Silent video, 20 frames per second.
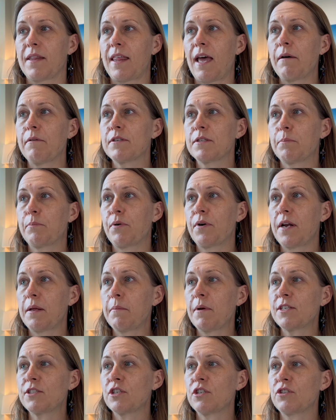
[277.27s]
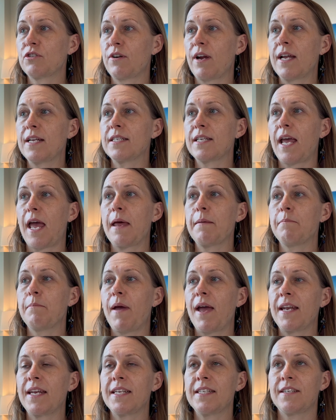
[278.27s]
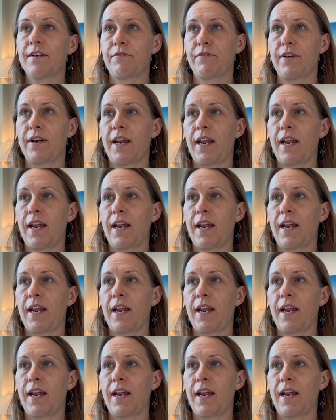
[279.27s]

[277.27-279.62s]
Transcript: That was pretty much a trend in many different